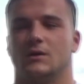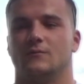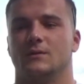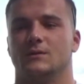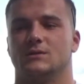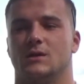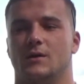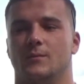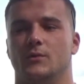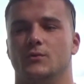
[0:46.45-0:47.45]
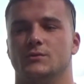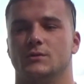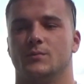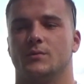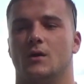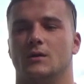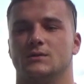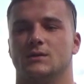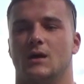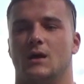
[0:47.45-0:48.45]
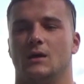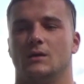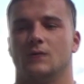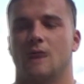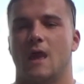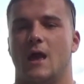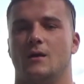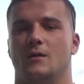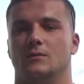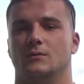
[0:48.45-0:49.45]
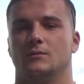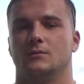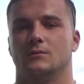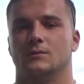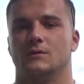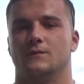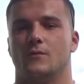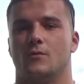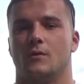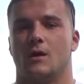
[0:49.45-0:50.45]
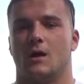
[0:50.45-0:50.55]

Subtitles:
I really started abusing the products that I had for